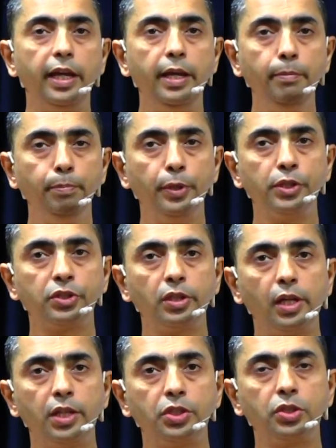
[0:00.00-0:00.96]

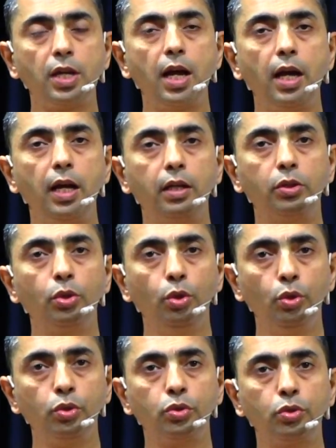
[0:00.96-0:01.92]
Impersonalists are
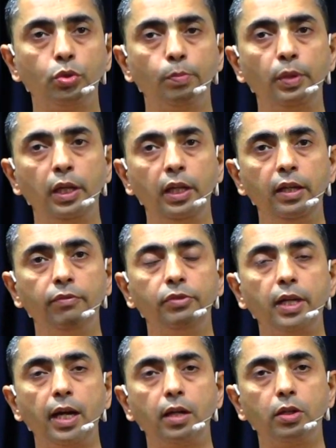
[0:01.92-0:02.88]
those who
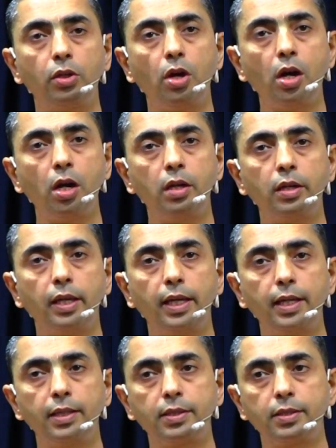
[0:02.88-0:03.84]
believe that God
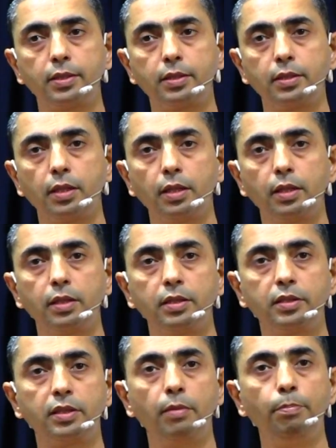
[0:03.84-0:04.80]
is
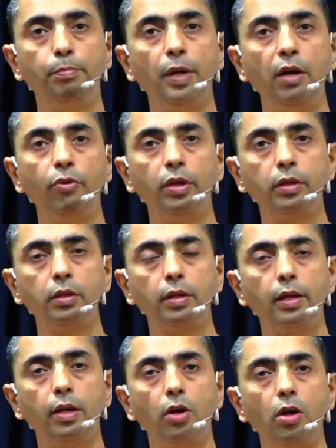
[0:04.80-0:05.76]
some power
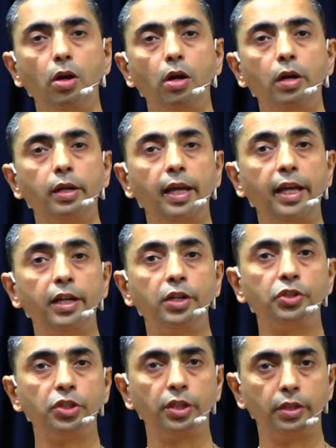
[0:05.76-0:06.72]
or
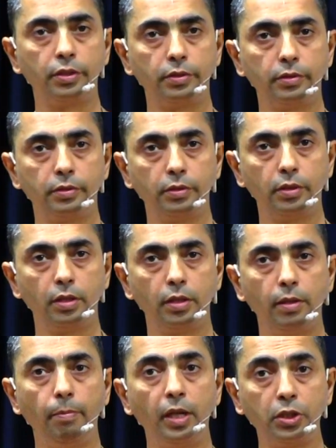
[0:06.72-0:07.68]
energy,
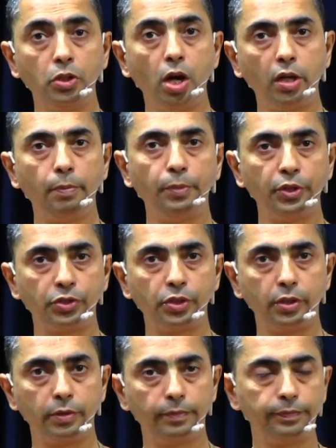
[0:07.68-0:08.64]
but not a
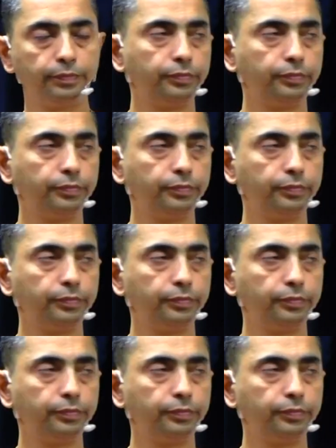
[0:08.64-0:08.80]
person.